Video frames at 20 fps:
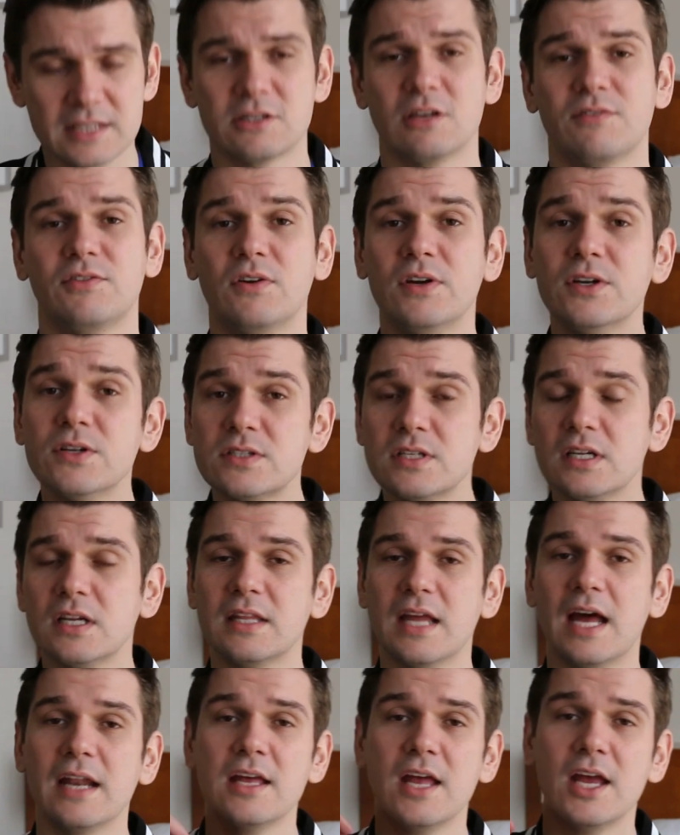So if you're interested in
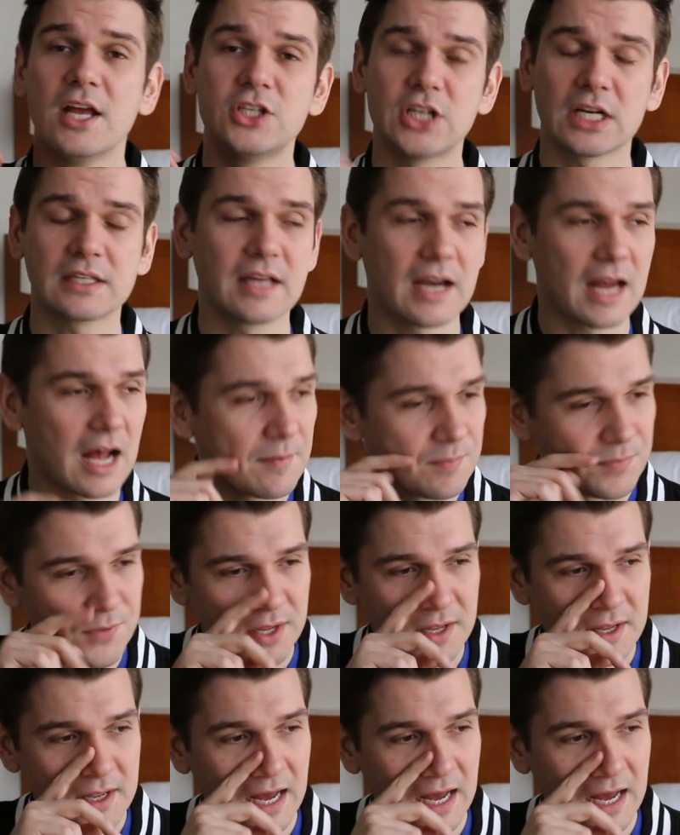that, check that out.